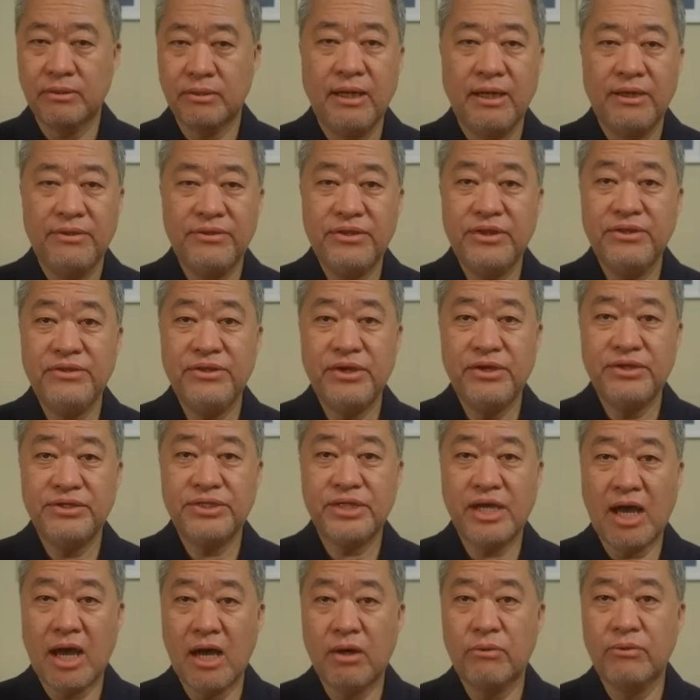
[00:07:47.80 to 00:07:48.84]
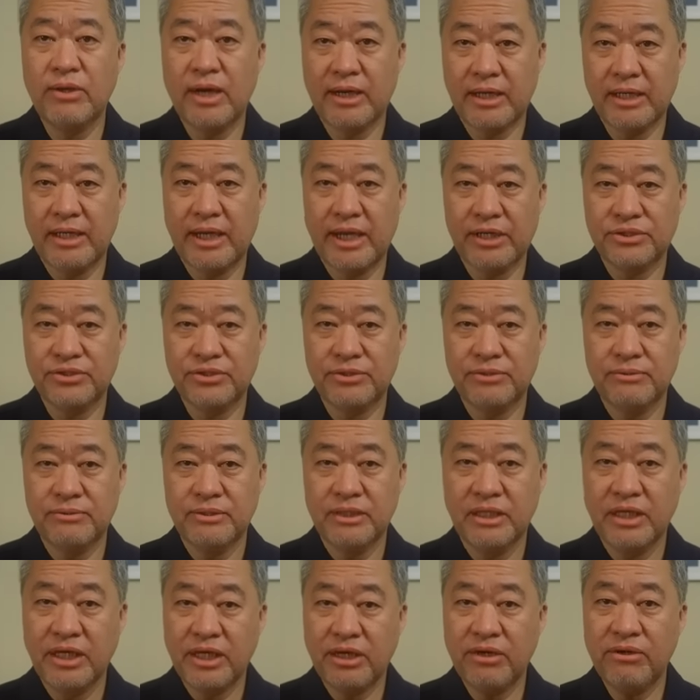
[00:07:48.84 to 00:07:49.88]
Then there's the Aquinaut collection.
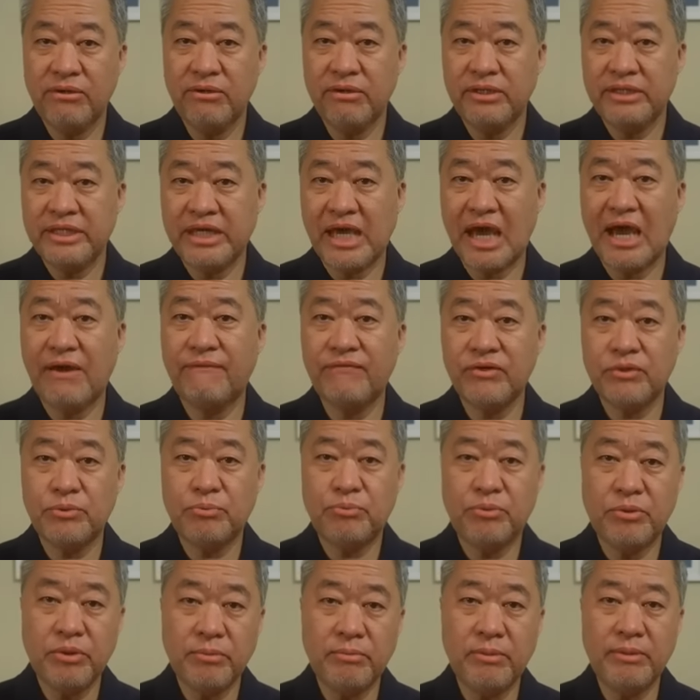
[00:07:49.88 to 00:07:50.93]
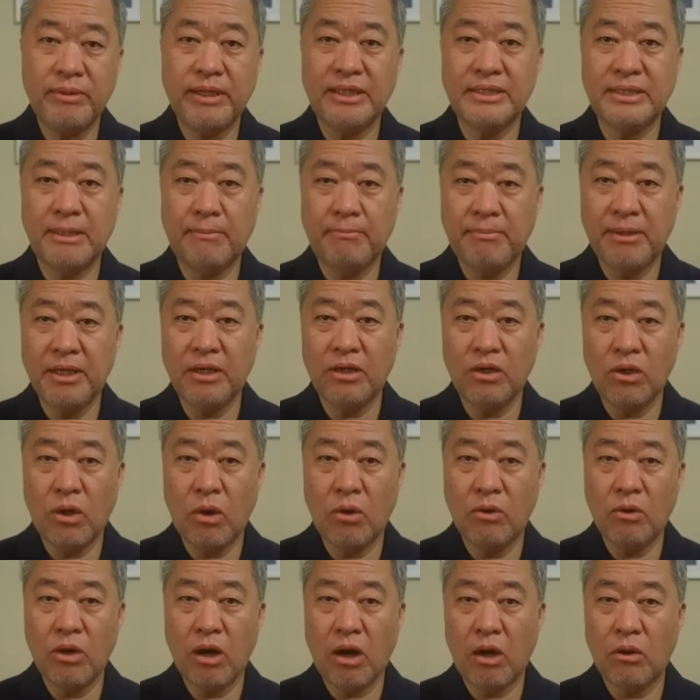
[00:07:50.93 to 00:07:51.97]
Here, the average premium is a bit
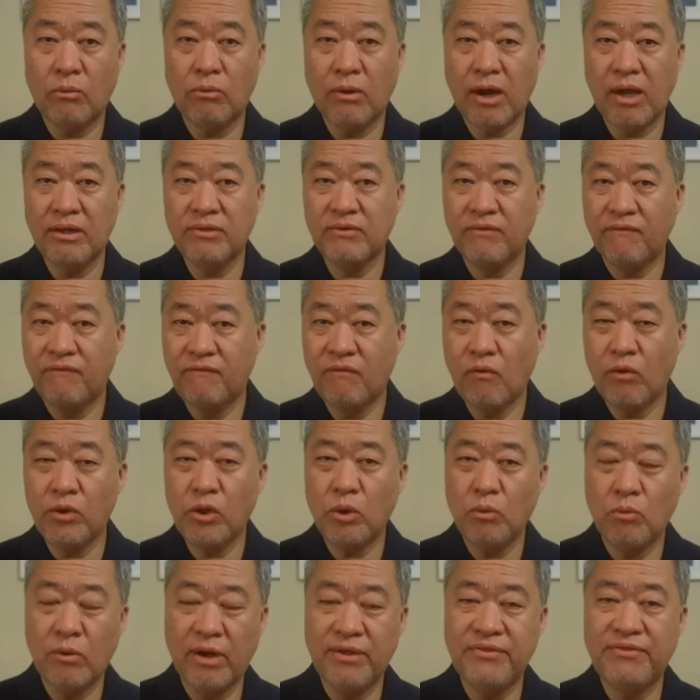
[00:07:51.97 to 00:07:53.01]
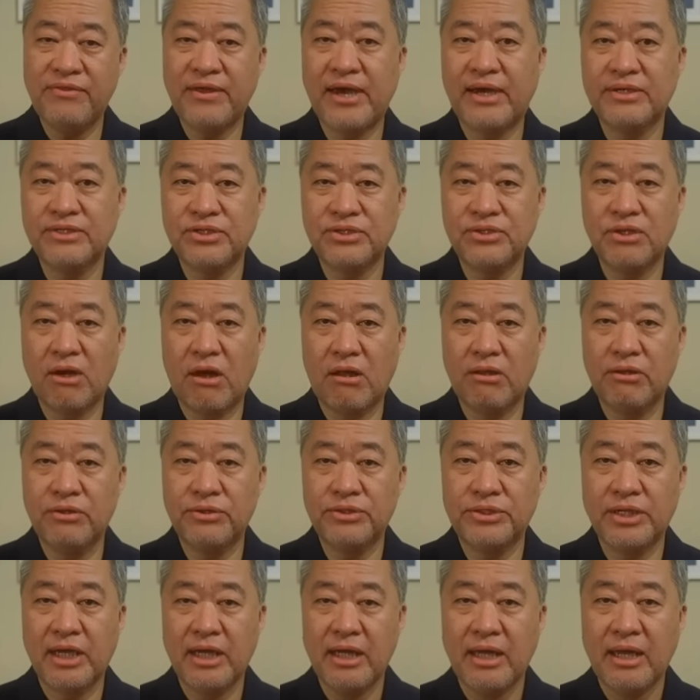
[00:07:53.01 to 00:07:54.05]
lower, around
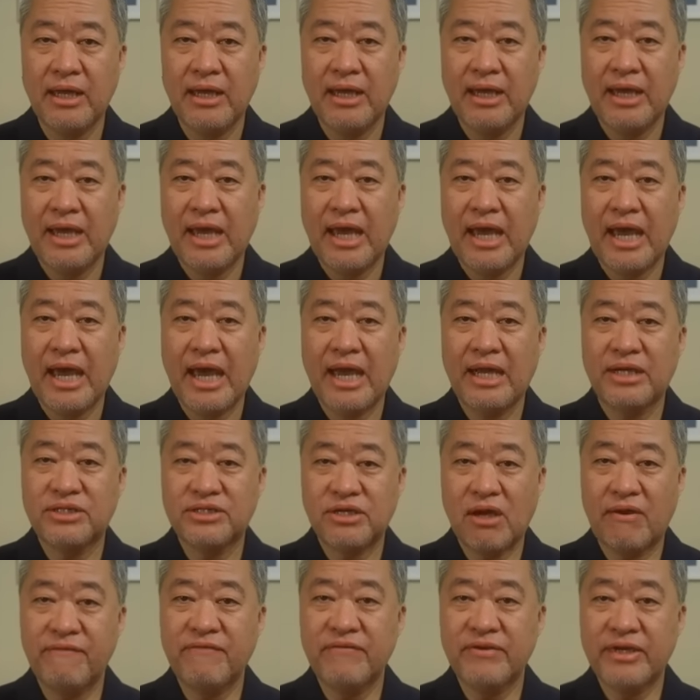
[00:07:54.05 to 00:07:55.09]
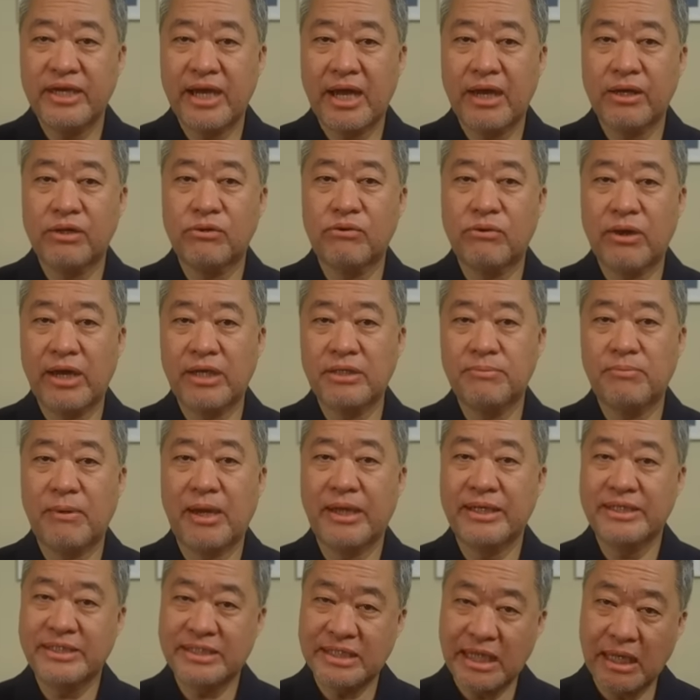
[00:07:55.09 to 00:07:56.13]
$41,000, and it's often characterized by
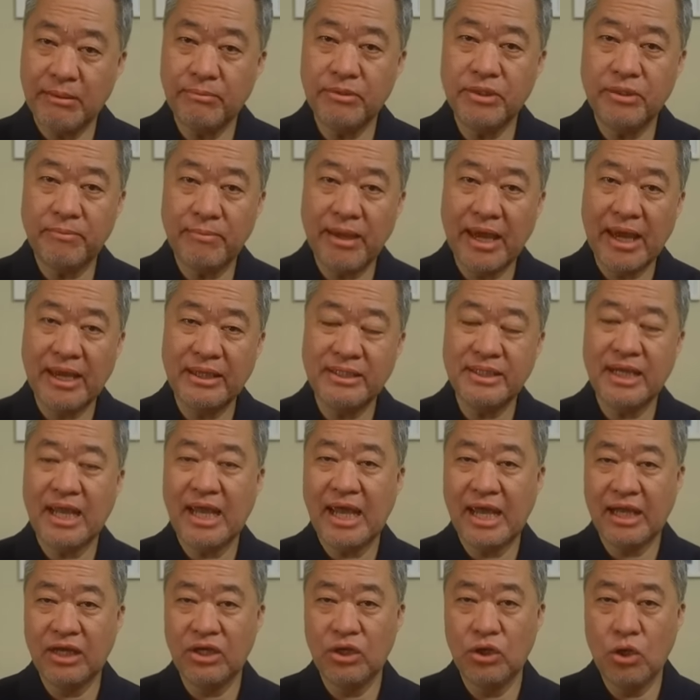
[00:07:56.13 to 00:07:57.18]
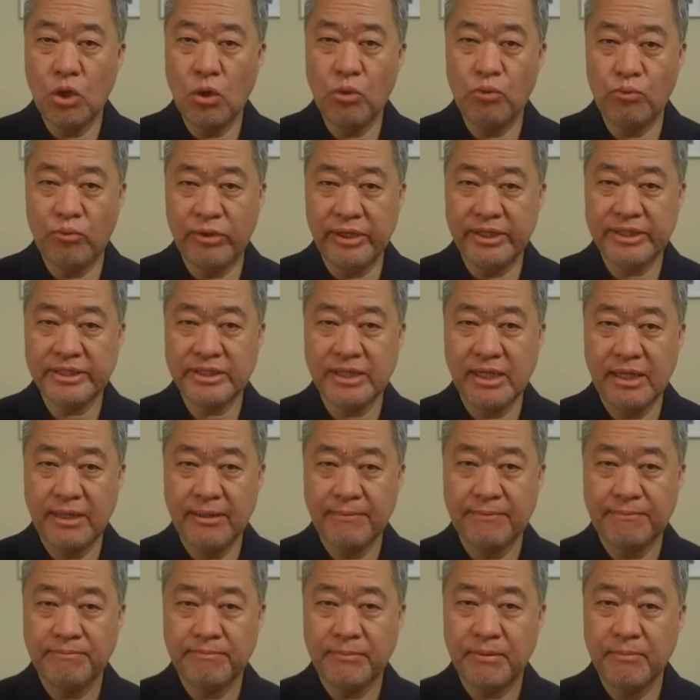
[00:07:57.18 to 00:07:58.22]
stable demand and low risk,
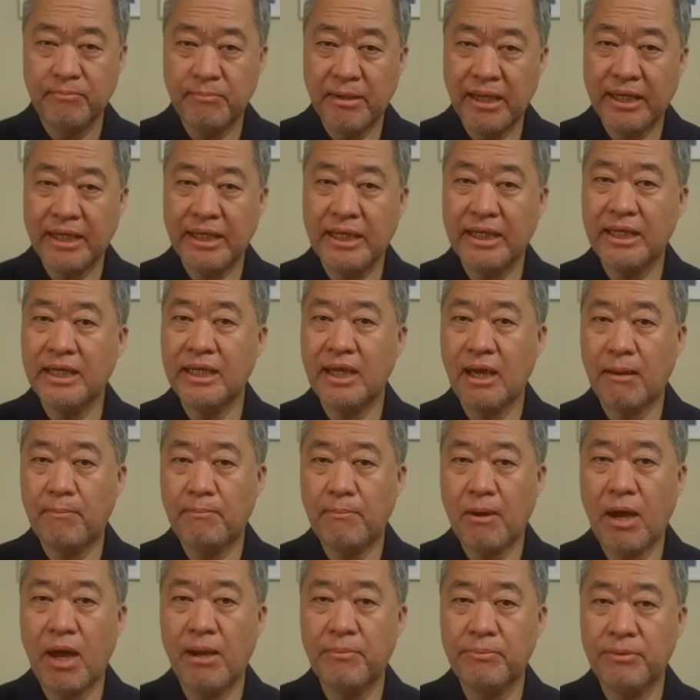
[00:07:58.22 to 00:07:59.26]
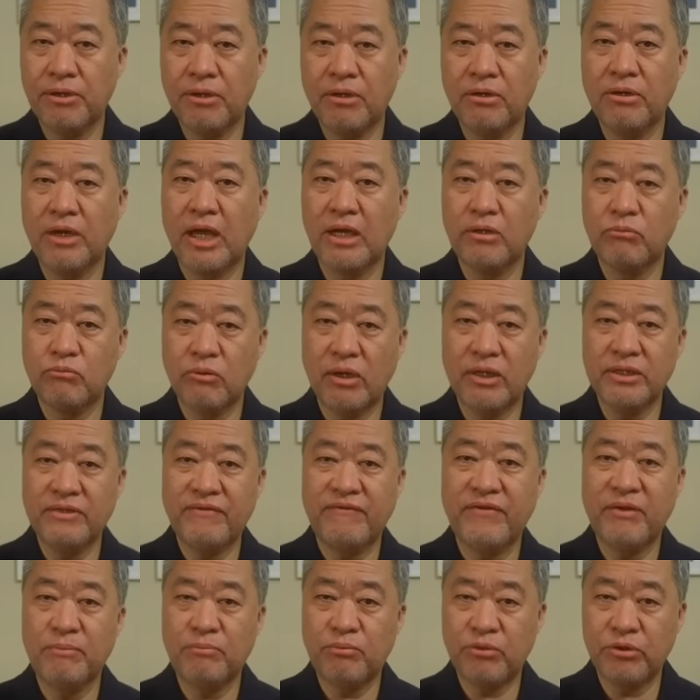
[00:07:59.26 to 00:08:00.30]
making it a popular and
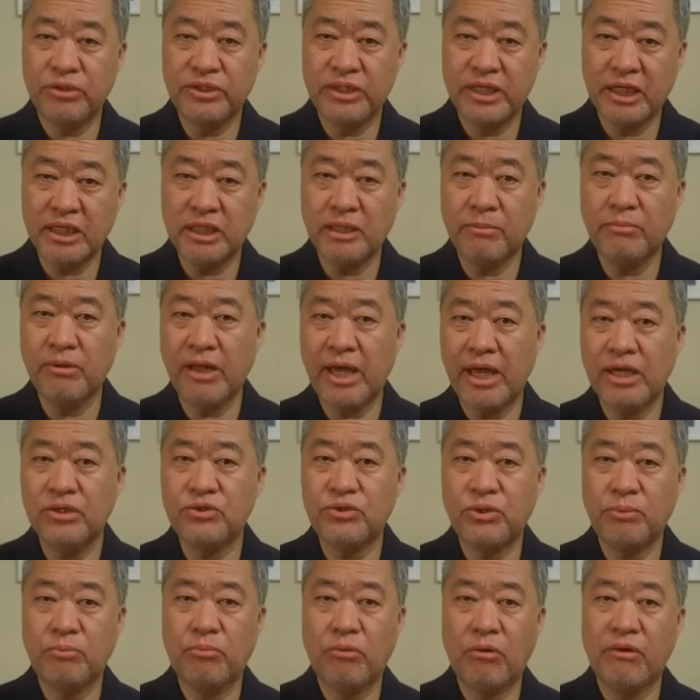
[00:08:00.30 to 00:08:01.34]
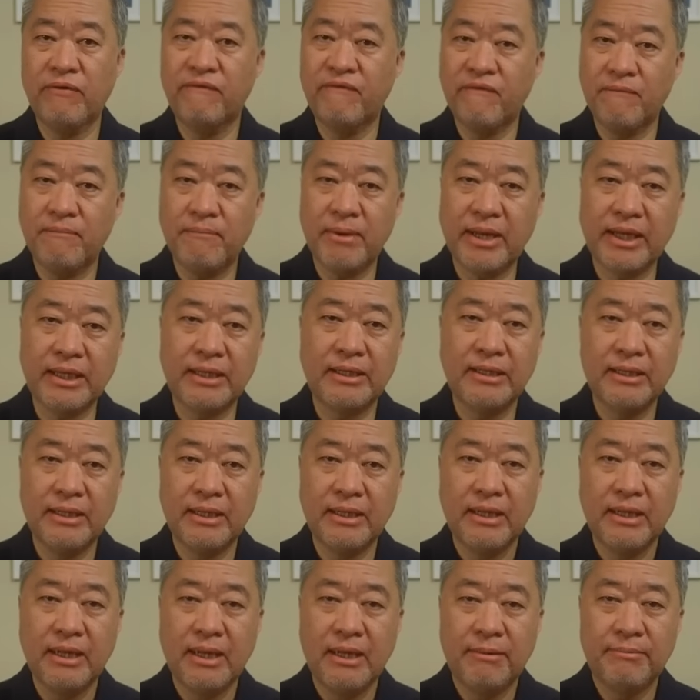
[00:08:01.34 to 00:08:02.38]
relatively predictable entry point for many.
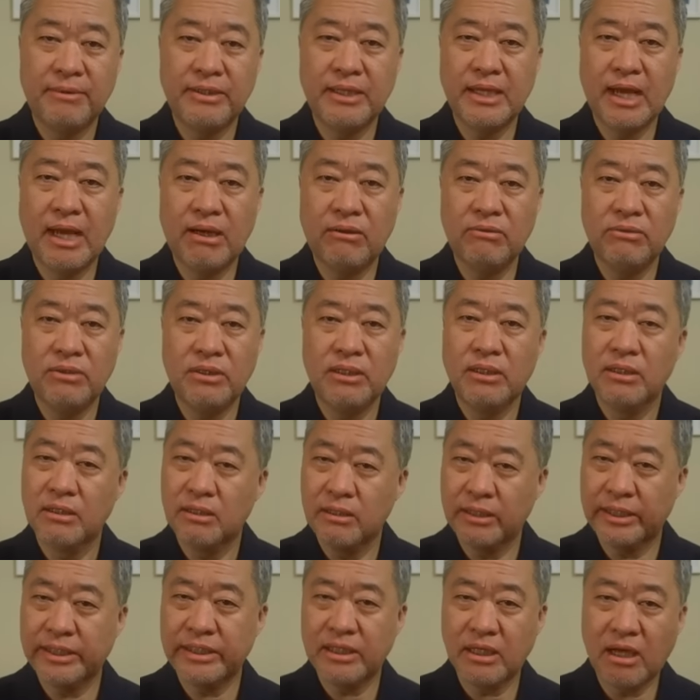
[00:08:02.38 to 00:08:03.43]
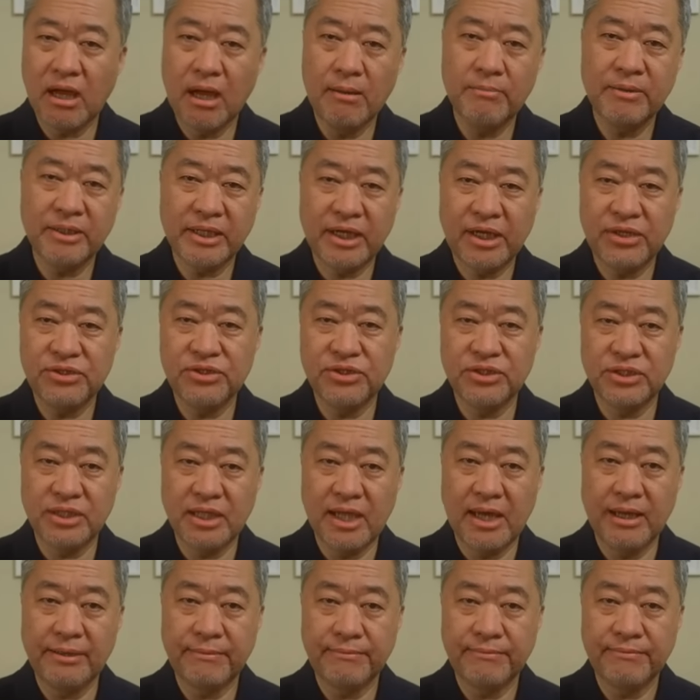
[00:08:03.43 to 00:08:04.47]
But now, look at the complications
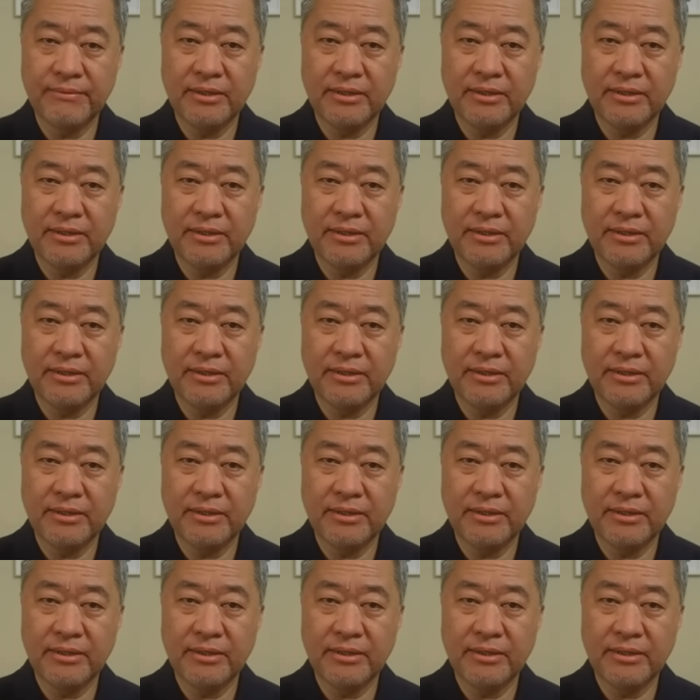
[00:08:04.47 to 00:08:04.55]
line.